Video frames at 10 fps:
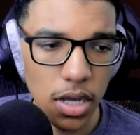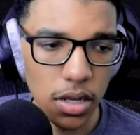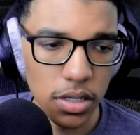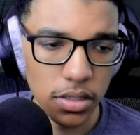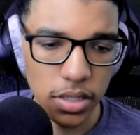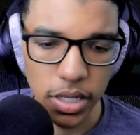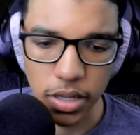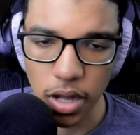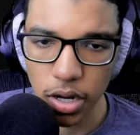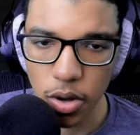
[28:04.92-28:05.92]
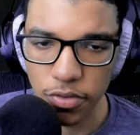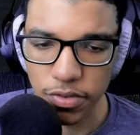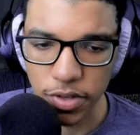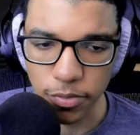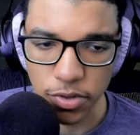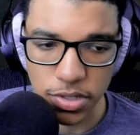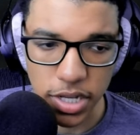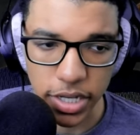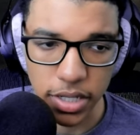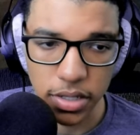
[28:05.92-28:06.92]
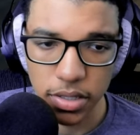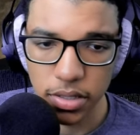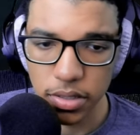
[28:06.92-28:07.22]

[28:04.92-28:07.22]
Uh yeah, lock off of him for a second.